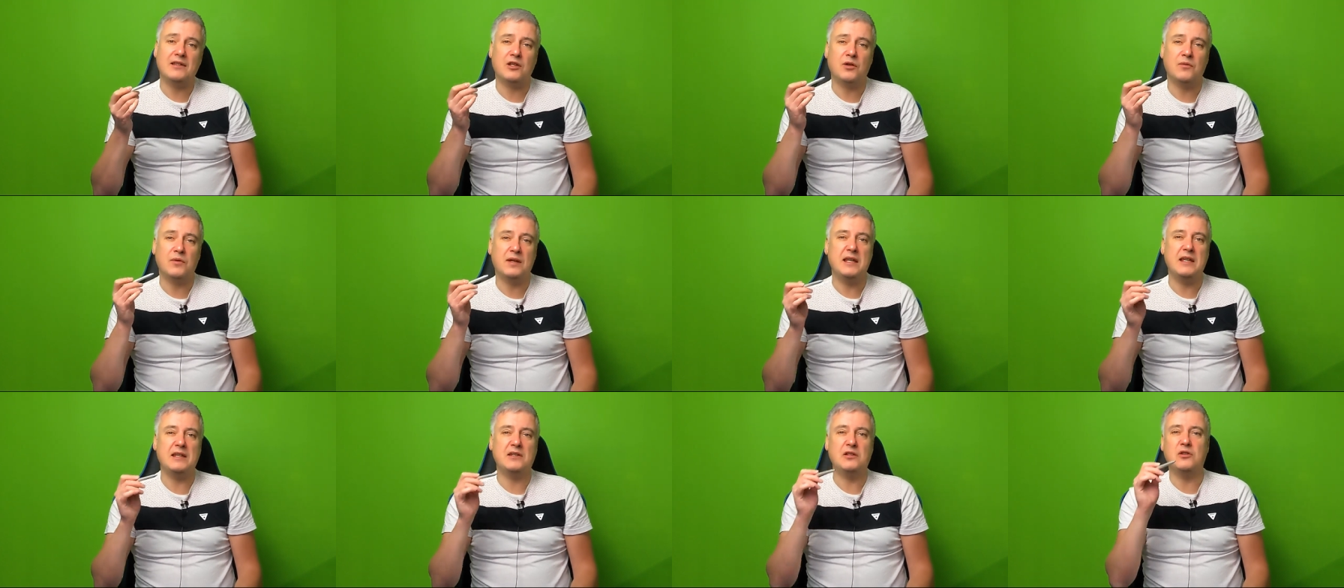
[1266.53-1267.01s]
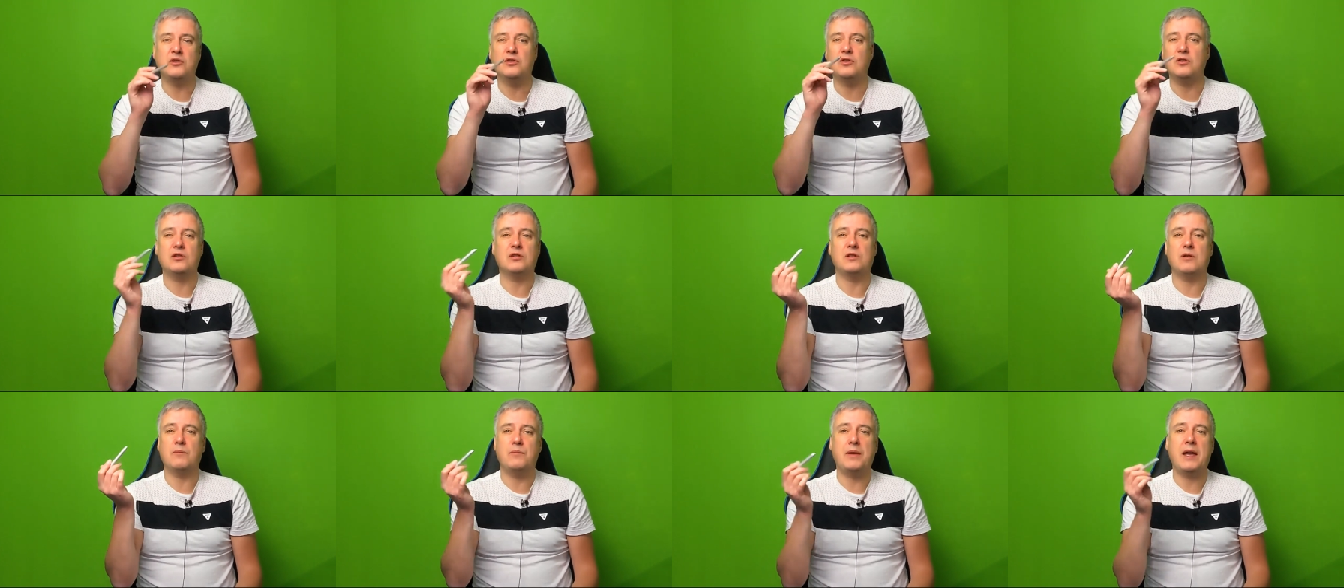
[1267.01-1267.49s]
So it isn't
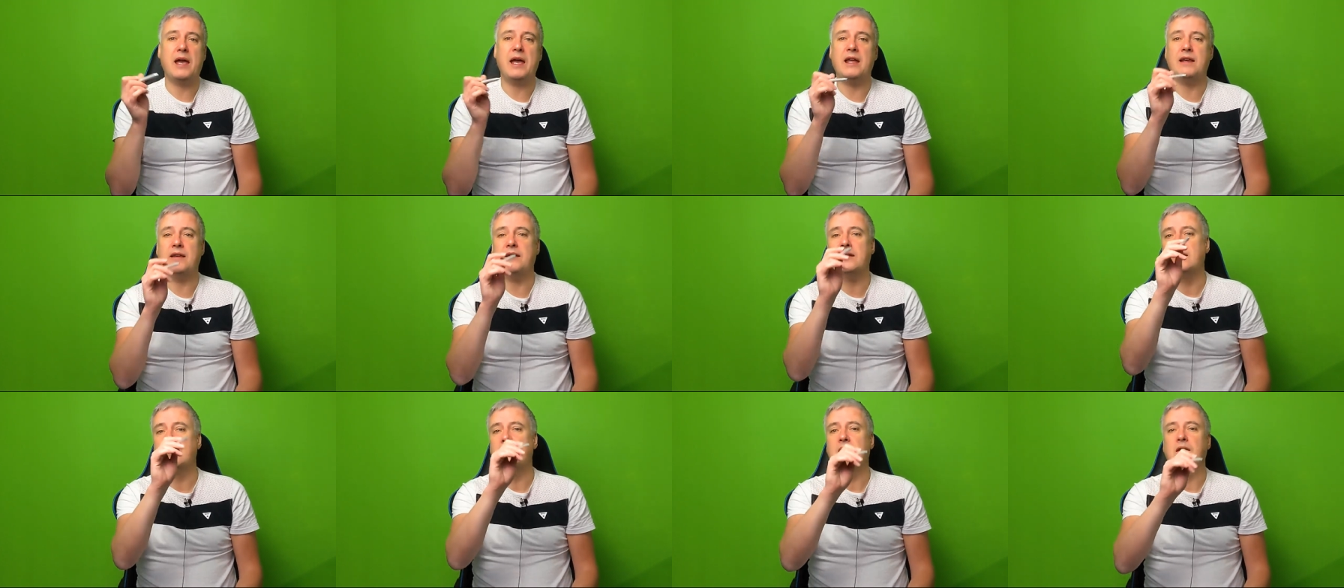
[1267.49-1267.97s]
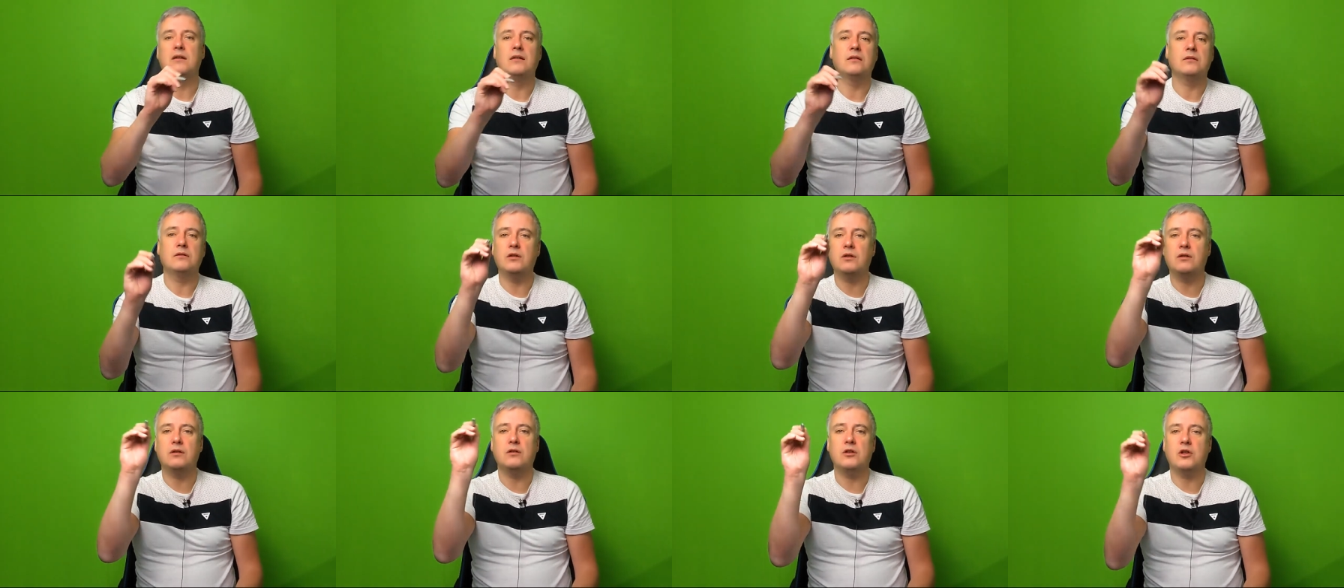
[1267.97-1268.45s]
just a pen
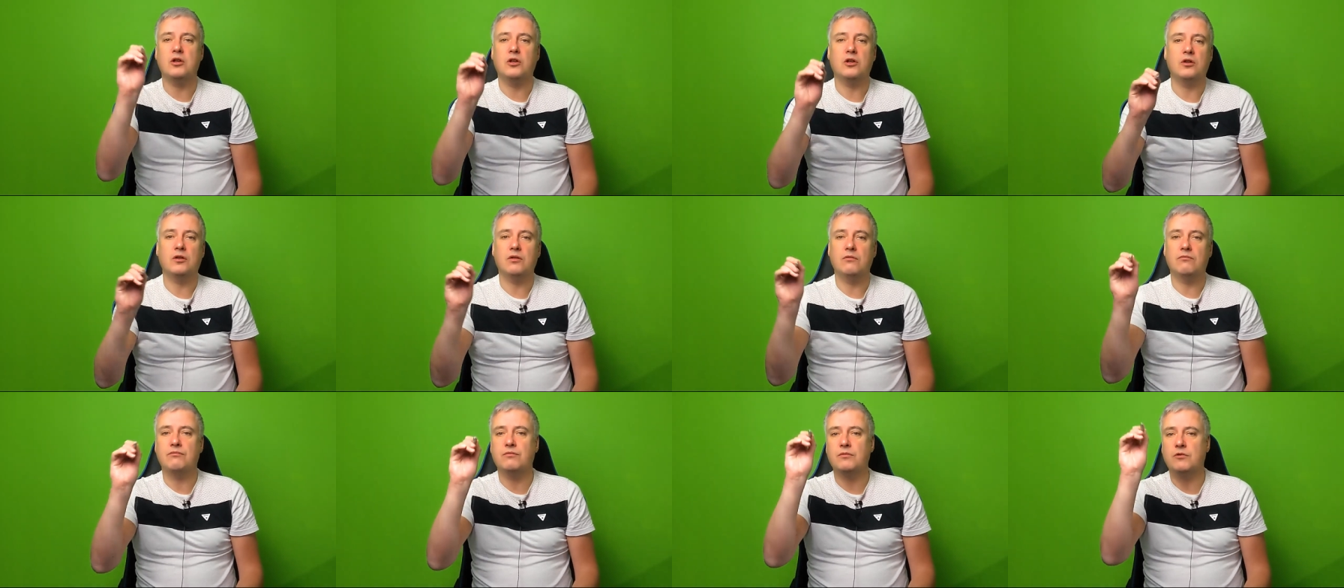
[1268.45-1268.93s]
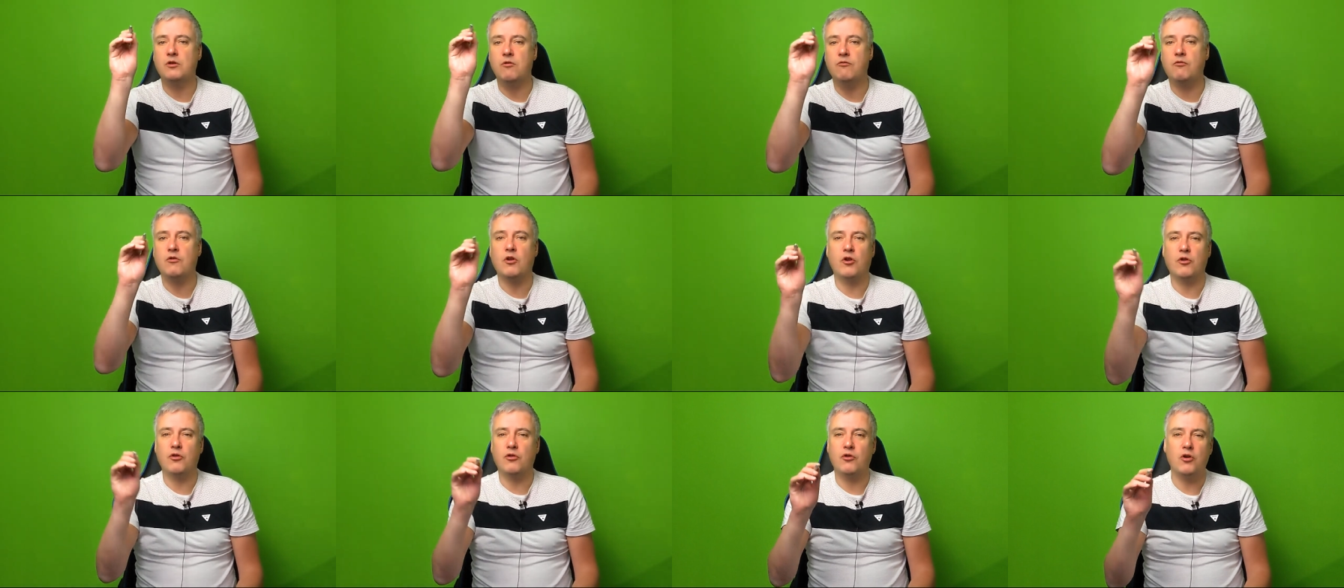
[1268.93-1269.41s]
that you can you've
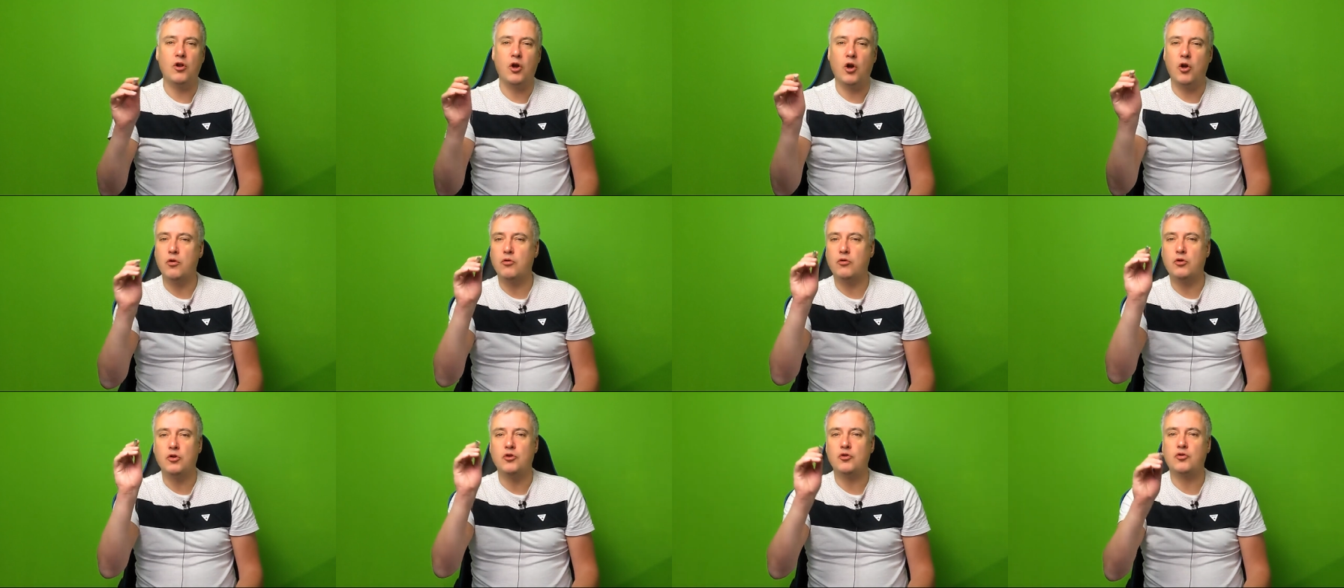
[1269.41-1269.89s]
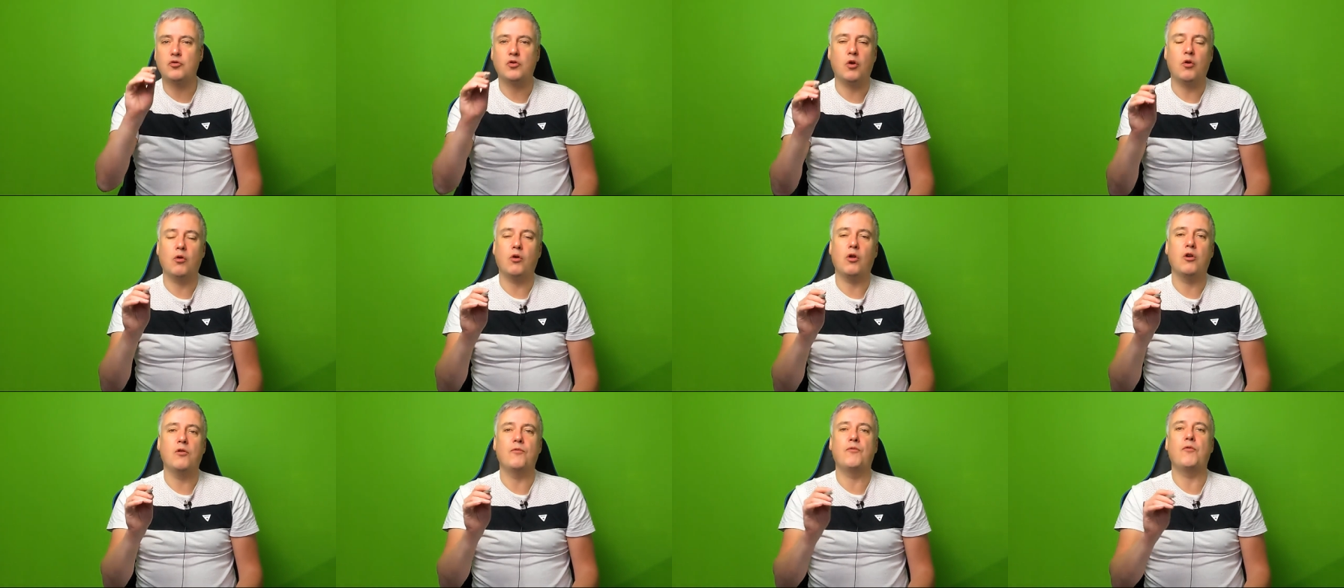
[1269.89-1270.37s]
got no
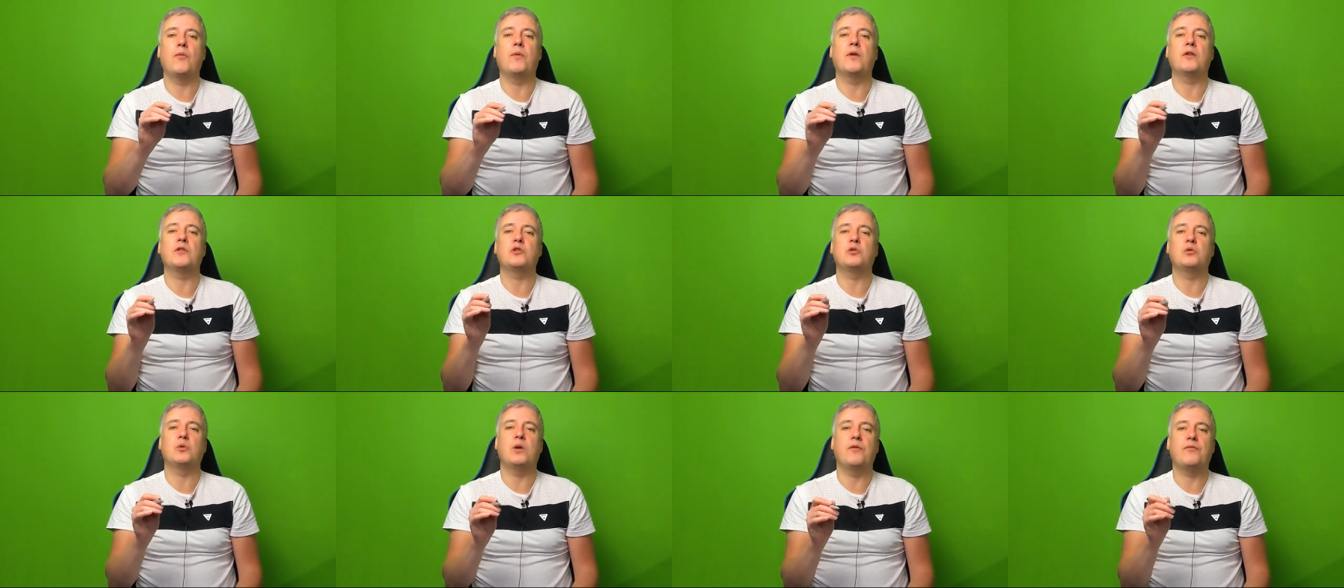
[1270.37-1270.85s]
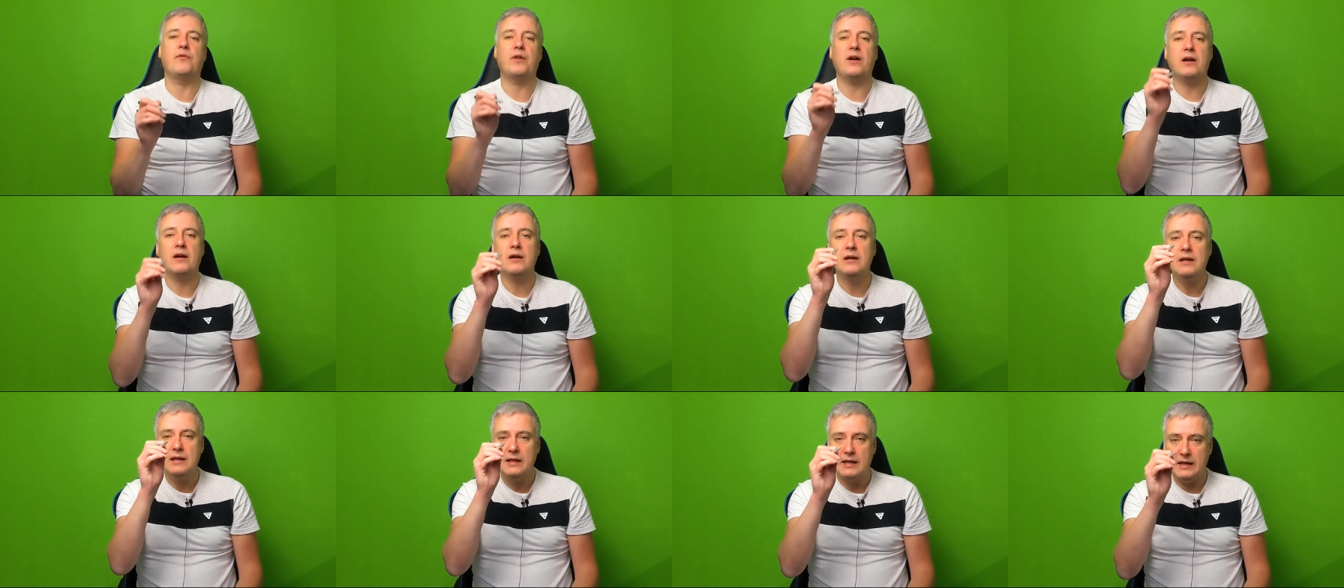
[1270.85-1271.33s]
control over
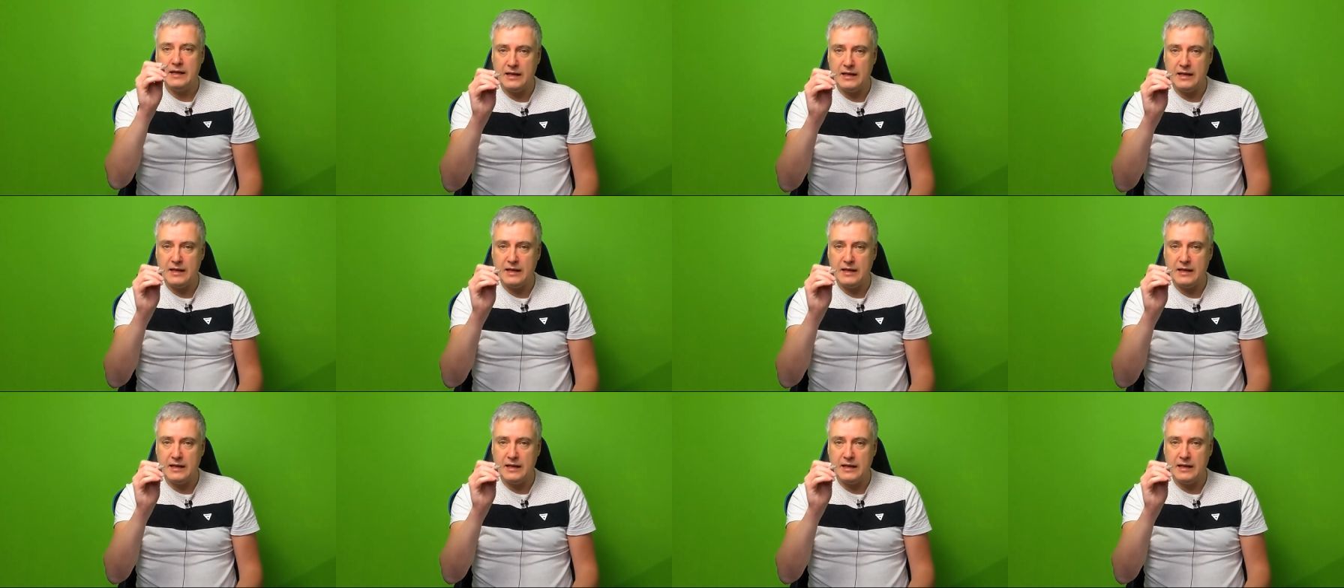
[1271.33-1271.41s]
whatsoever.